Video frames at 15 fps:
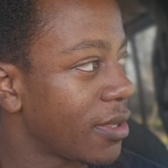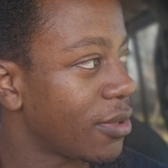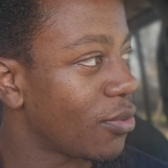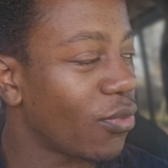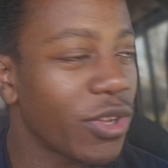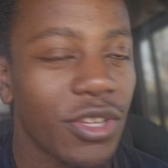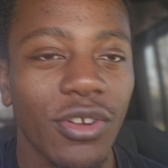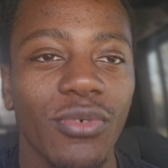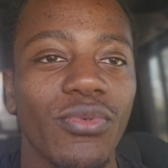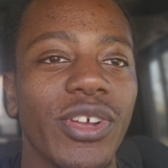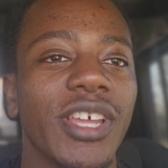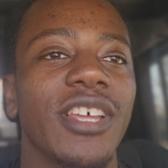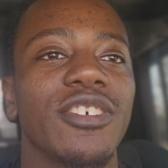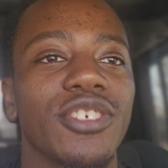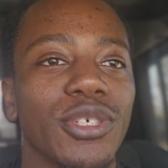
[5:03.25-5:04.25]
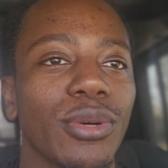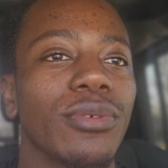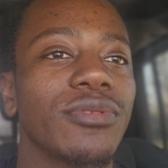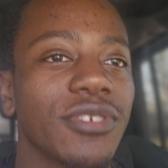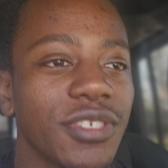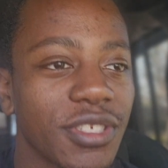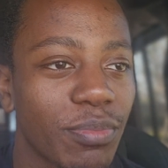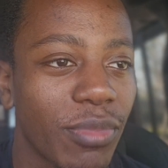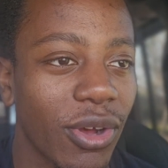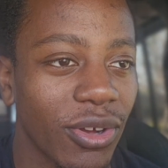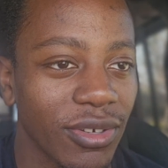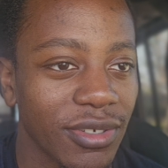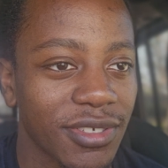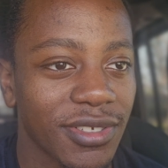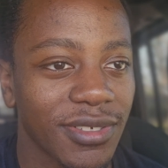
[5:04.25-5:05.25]
When you're reading children's
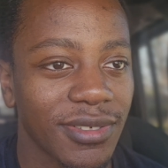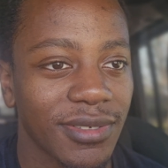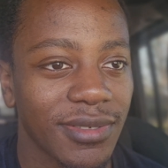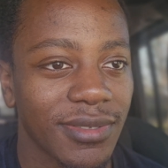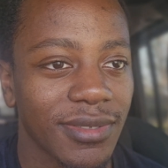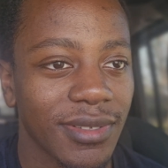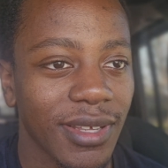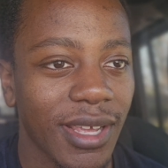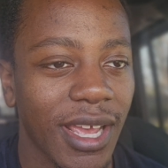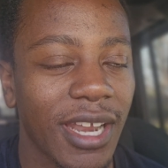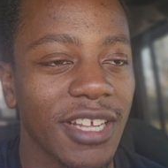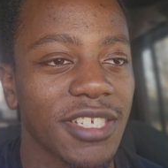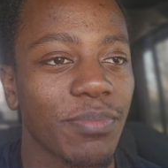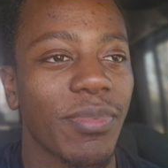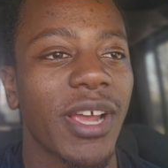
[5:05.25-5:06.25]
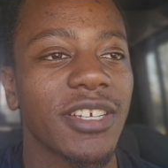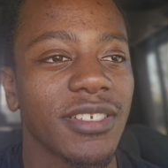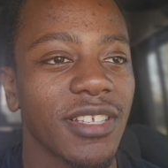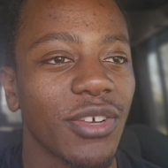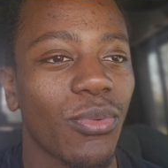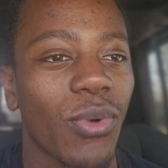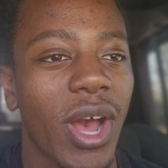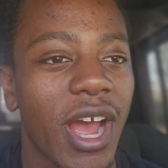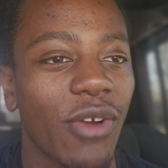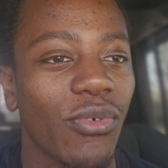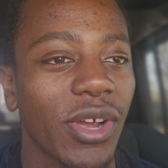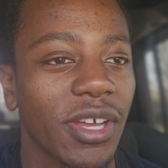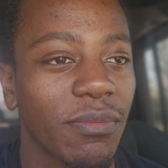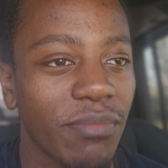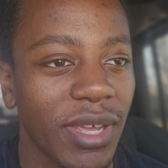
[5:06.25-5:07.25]
books, and especially why I
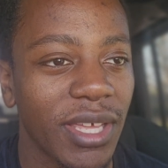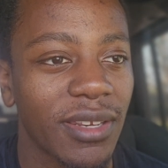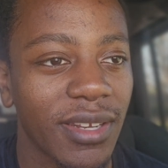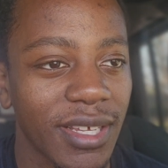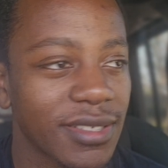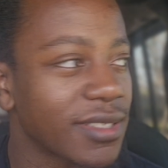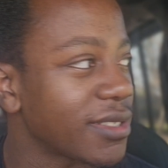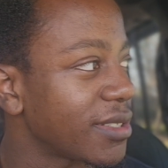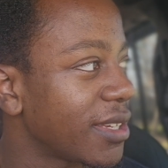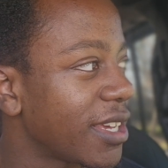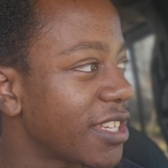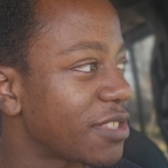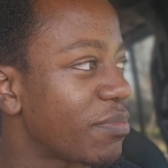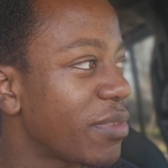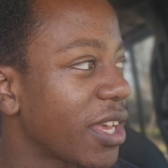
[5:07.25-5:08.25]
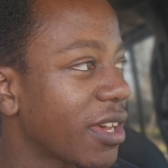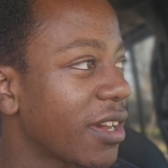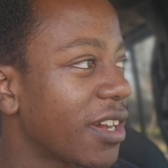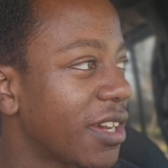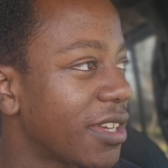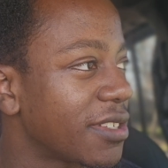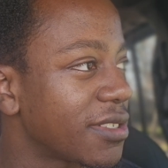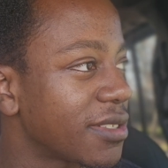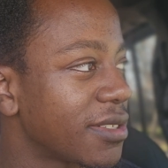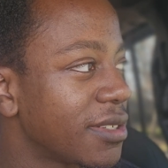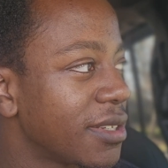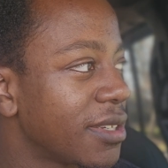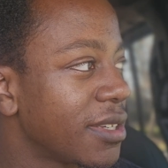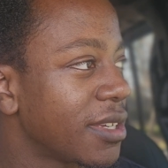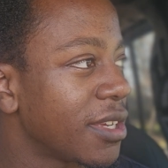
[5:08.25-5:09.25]
recommend this is because
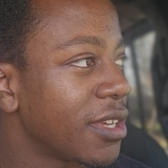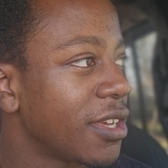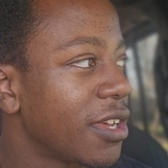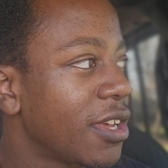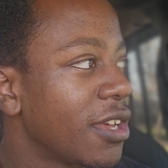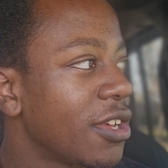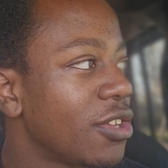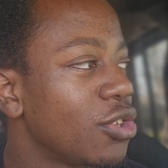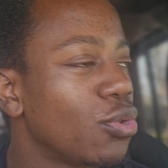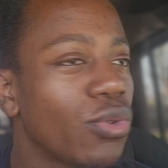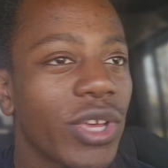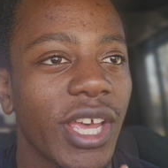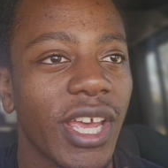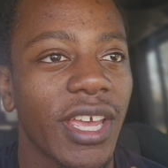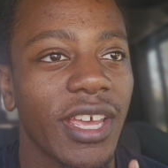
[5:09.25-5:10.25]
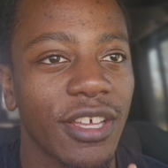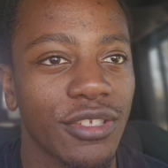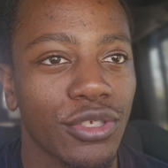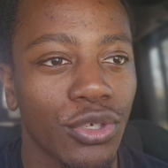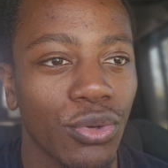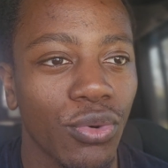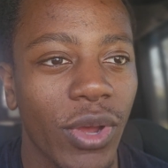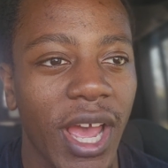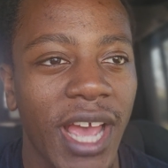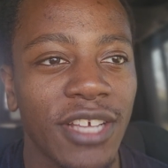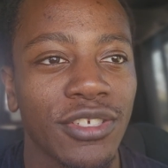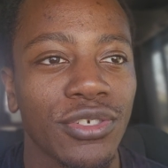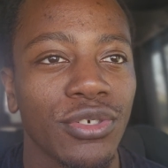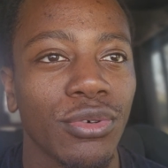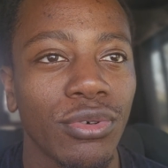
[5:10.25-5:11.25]
you get into,
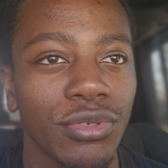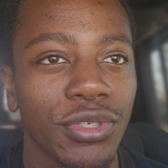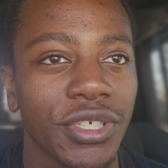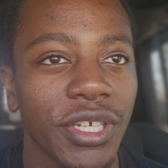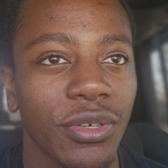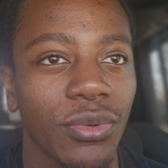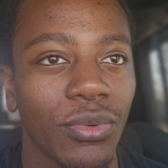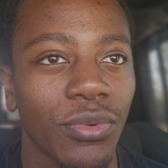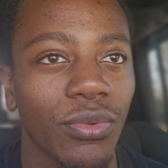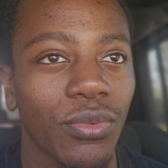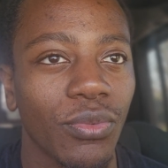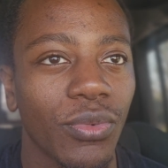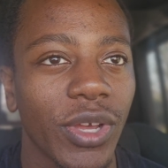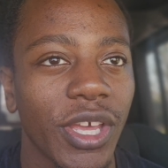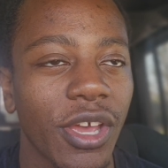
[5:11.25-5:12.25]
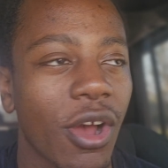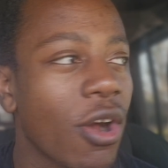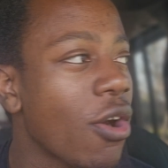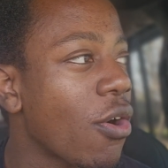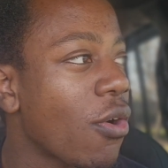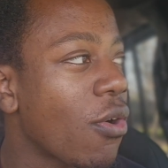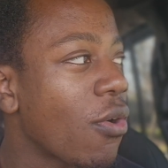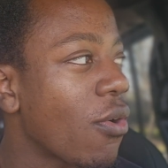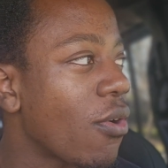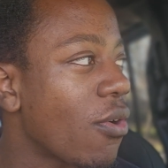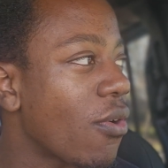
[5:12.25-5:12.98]
as children, we all,